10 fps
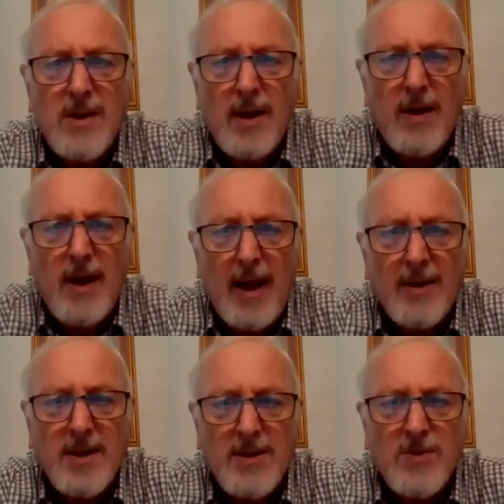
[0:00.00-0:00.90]

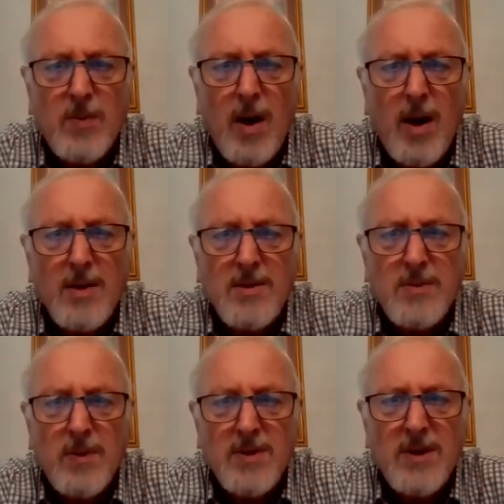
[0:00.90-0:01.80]
access
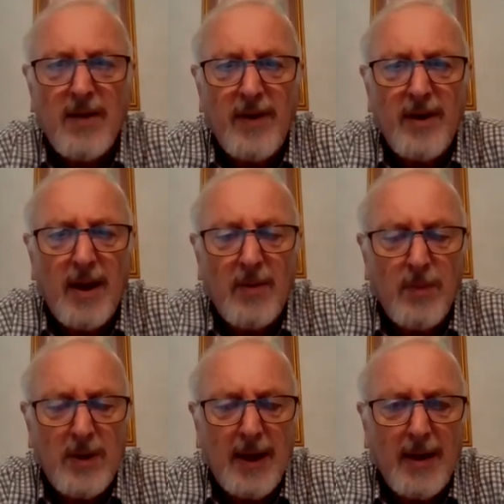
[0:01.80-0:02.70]
was given, and we
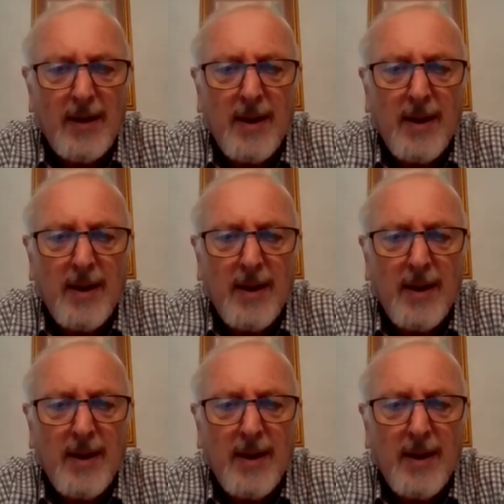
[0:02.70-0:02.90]
did.